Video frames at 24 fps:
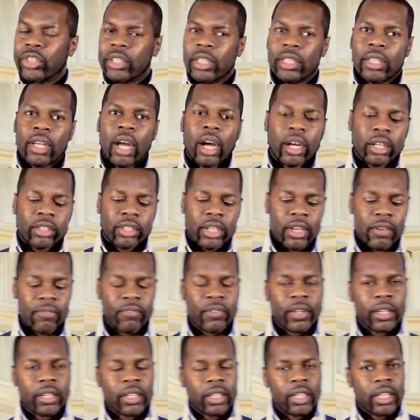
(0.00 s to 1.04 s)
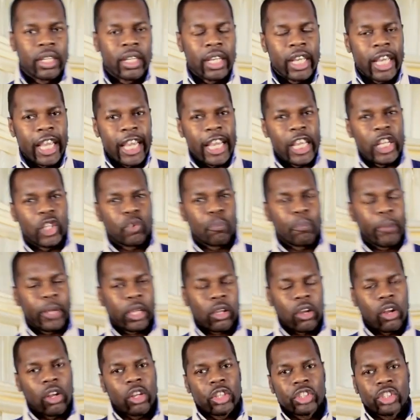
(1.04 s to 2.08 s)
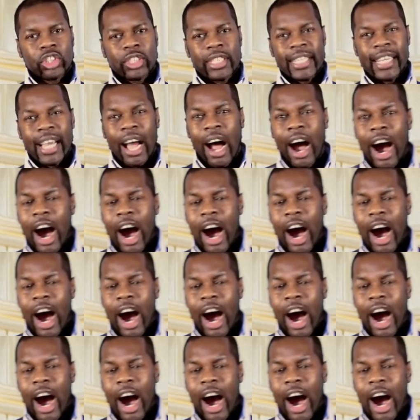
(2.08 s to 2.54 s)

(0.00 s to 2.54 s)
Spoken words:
deductive is because the